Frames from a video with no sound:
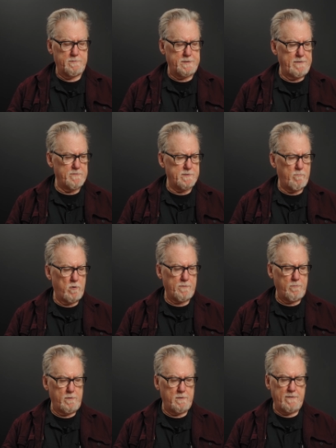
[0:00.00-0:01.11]
Stevens Mark
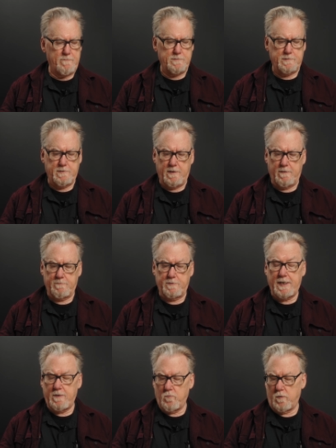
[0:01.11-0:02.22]
311s, uh,
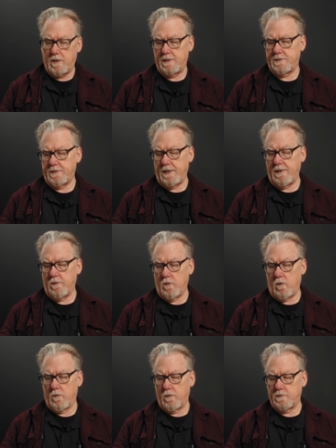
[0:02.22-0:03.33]
date-wise, any
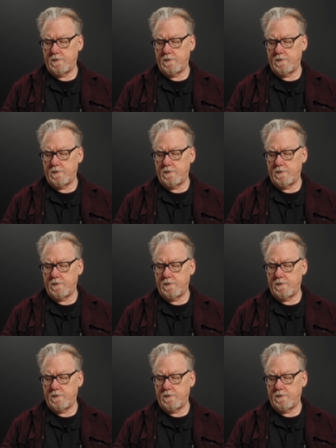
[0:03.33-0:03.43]
longer.